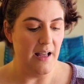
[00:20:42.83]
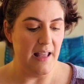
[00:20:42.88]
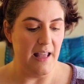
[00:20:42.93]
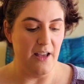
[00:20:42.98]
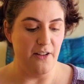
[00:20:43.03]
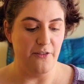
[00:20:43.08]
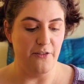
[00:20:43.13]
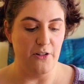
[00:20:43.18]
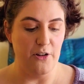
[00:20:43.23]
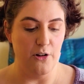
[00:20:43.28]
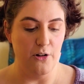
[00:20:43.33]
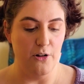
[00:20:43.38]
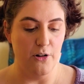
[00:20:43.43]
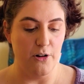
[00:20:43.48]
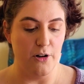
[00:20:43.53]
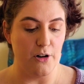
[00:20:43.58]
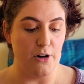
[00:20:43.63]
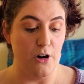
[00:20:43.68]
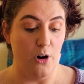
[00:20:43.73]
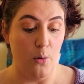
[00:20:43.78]
If
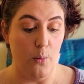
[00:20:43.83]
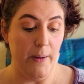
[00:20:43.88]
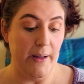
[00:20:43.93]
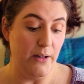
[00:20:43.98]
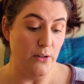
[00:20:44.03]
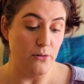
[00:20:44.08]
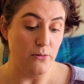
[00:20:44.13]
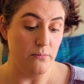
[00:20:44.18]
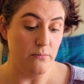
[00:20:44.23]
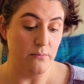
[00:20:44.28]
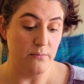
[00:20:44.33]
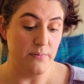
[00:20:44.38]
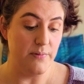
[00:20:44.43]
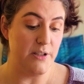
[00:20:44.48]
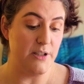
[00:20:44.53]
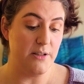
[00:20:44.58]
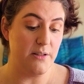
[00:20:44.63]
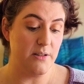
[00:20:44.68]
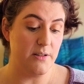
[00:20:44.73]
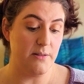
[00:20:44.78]
you're going
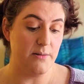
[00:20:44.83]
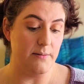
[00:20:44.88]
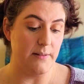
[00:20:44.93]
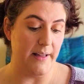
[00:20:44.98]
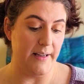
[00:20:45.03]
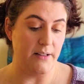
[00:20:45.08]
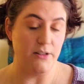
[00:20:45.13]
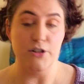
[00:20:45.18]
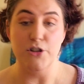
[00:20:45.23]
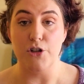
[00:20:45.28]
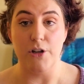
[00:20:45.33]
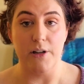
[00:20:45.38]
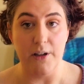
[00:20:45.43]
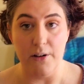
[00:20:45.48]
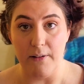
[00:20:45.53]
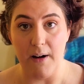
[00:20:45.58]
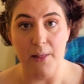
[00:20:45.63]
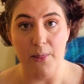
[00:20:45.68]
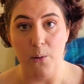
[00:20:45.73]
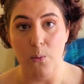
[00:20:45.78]
like to drink
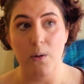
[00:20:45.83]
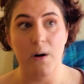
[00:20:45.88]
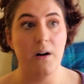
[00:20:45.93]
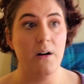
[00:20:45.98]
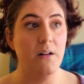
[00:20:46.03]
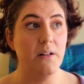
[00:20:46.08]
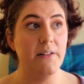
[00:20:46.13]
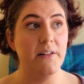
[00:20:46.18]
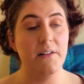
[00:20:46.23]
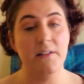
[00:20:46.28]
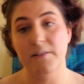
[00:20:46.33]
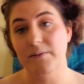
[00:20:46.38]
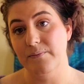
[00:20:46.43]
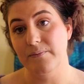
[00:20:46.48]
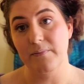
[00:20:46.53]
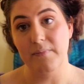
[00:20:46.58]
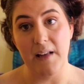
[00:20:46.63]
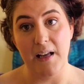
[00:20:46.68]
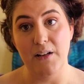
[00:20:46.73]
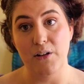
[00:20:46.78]
around the world
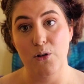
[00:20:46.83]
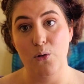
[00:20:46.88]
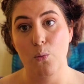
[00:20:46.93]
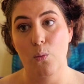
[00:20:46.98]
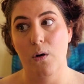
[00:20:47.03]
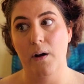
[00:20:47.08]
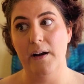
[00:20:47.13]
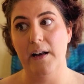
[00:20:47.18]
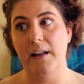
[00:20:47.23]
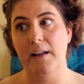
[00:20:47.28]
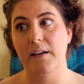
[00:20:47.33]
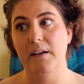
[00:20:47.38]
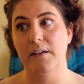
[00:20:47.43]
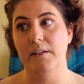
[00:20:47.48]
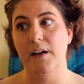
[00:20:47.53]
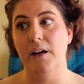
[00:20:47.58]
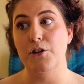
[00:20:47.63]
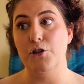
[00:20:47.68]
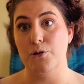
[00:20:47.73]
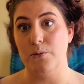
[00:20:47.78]
and you want
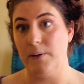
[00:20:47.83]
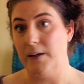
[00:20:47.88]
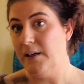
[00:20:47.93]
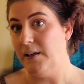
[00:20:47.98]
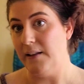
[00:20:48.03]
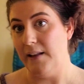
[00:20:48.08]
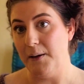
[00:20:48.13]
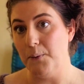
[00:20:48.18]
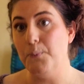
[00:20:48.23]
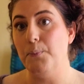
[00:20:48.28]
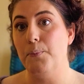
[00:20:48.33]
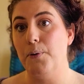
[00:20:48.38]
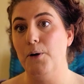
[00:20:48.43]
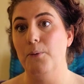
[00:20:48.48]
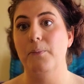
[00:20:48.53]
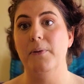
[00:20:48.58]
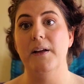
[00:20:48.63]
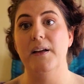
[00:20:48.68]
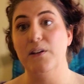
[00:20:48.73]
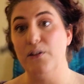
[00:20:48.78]
a drink like per
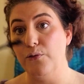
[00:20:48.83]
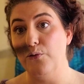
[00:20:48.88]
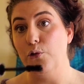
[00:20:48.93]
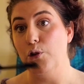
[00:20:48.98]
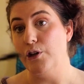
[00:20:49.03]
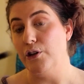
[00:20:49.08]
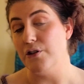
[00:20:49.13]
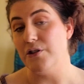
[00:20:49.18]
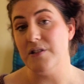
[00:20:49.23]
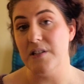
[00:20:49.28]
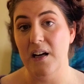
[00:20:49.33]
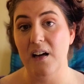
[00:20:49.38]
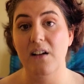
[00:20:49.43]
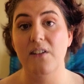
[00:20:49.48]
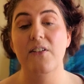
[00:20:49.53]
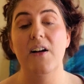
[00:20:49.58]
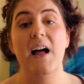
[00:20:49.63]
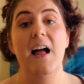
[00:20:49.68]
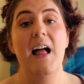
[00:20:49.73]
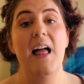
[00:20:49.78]
place for
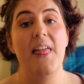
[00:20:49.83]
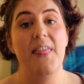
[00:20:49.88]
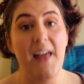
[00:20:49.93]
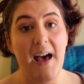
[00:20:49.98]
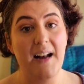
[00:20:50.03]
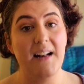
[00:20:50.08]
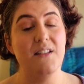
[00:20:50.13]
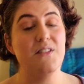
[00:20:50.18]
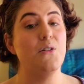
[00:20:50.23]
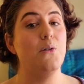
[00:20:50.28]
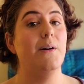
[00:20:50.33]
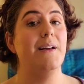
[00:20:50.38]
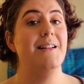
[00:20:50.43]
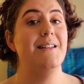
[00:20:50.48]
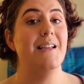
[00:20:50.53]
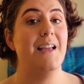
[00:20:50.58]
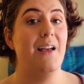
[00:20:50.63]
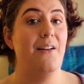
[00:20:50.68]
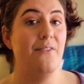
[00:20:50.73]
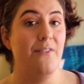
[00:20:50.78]
yourself, that is going to
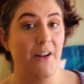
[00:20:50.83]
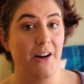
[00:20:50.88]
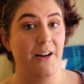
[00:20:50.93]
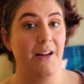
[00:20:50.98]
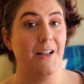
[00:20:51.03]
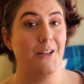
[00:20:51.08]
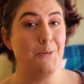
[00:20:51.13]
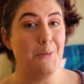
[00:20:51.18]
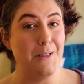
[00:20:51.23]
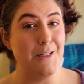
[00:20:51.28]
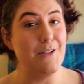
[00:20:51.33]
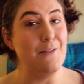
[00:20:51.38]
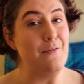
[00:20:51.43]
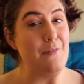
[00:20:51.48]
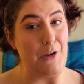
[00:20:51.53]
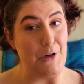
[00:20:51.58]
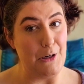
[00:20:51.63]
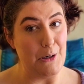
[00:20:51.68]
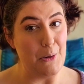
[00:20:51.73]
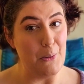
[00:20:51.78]
get very expensive
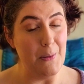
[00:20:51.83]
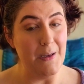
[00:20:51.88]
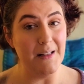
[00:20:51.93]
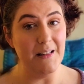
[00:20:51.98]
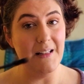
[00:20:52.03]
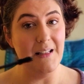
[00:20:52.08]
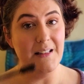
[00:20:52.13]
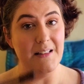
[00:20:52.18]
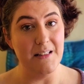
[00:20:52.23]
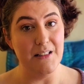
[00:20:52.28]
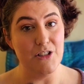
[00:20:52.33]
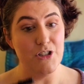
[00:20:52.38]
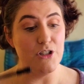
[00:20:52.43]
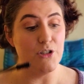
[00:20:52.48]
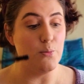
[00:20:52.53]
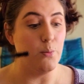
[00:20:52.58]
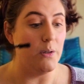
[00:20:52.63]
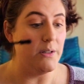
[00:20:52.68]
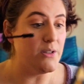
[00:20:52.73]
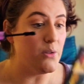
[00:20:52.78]
very quickly. Did
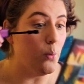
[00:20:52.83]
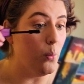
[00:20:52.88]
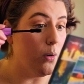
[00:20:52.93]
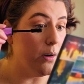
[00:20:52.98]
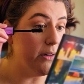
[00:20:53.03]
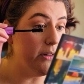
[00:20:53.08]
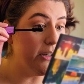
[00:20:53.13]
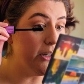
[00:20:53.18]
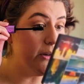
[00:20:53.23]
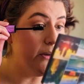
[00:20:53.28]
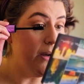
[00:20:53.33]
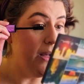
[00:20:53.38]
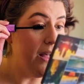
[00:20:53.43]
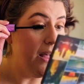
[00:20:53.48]
just want to warn you.